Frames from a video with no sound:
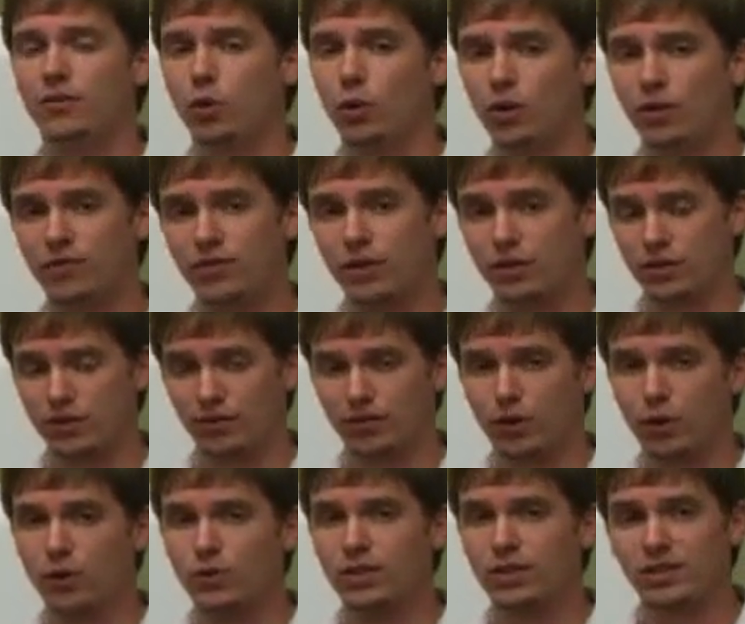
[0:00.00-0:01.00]
for if there's a
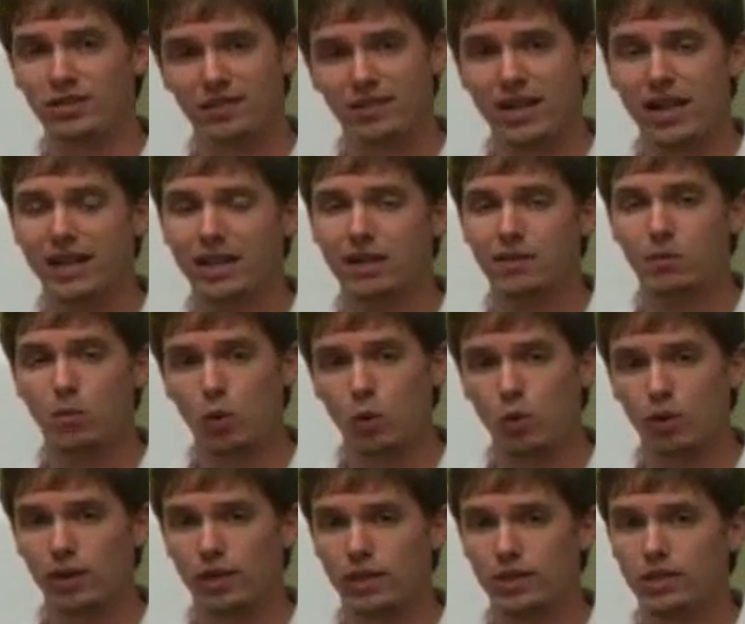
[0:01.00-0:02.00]
first and second
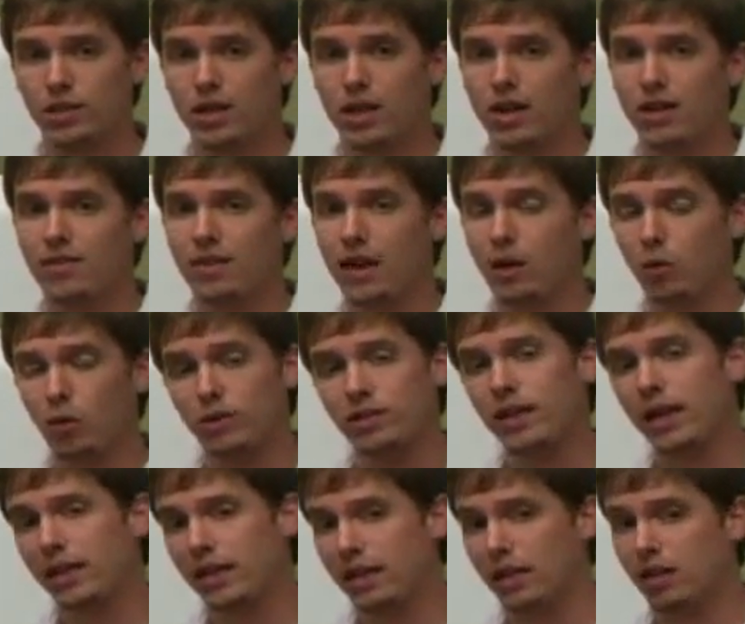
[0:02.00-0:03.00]
mortgage that we're
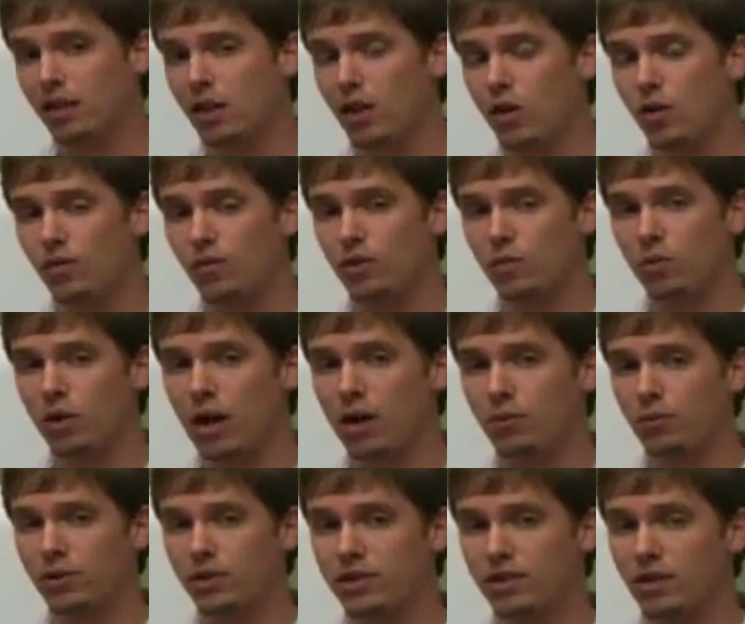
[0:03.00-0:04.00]
taking over the
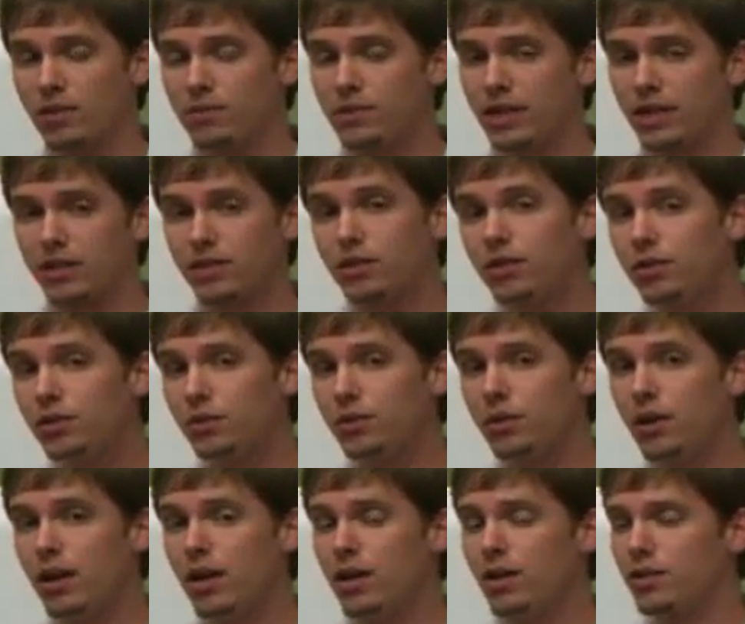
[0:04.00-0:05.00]
property subject
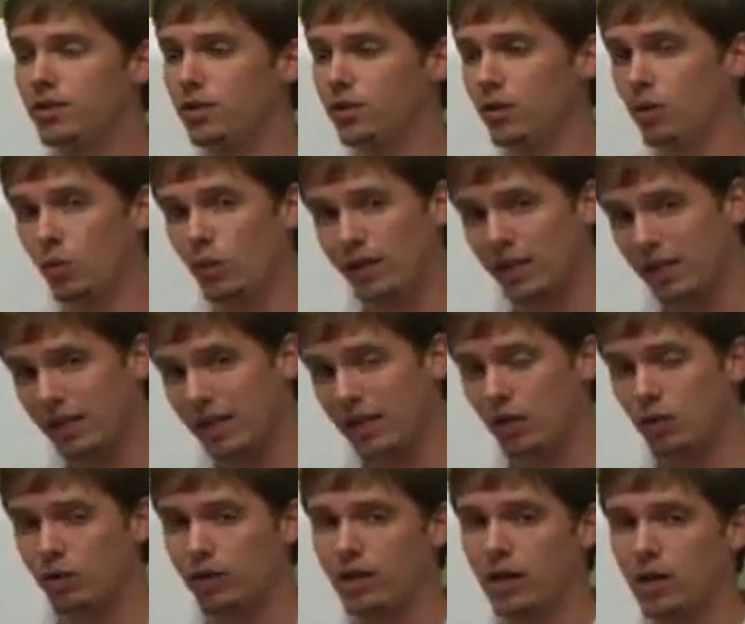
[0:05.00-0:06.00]
to, so that we can
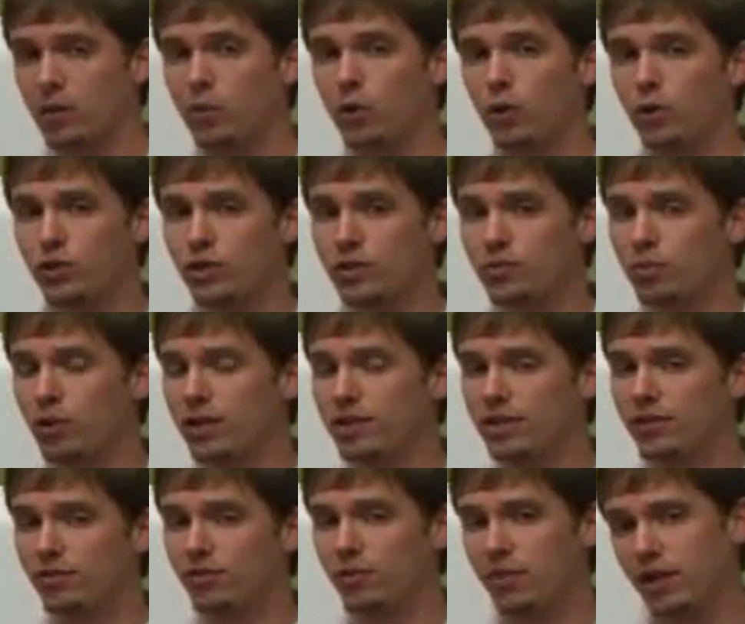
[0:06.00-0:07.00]
enter in our purchase price
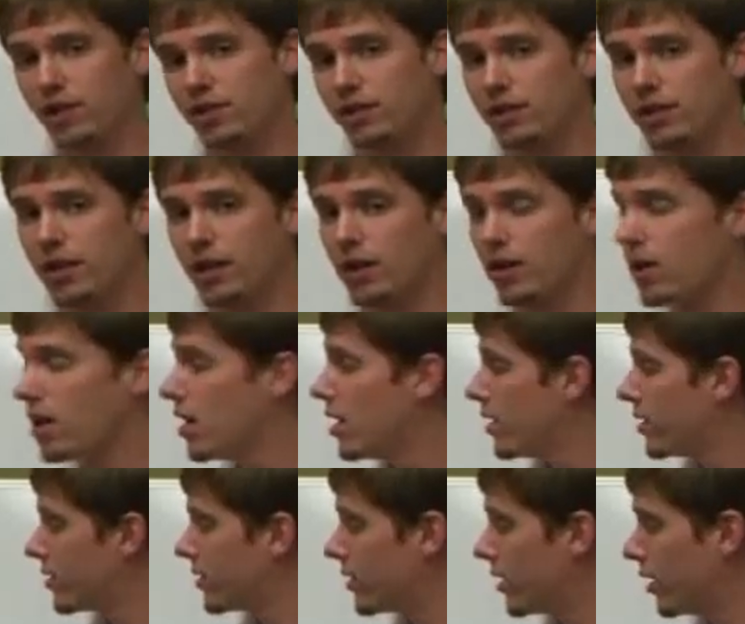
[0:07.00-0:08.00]
information there.
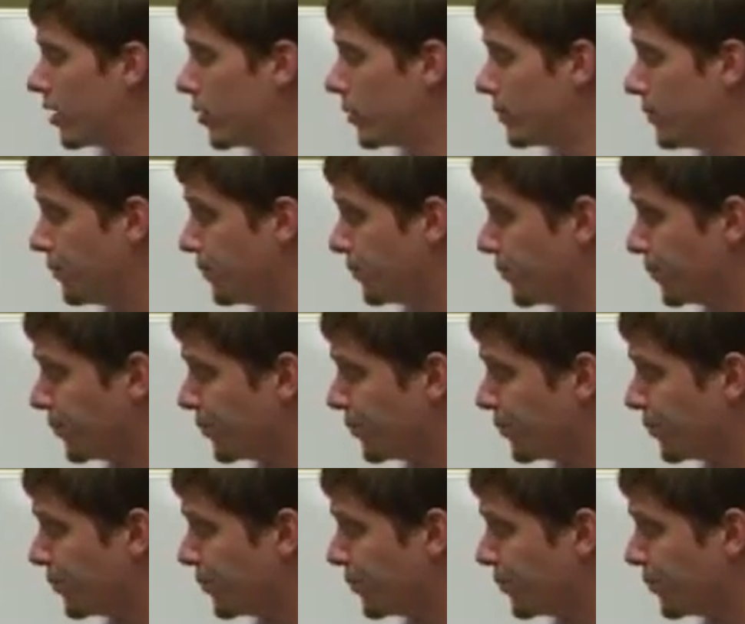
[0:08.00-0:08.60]
So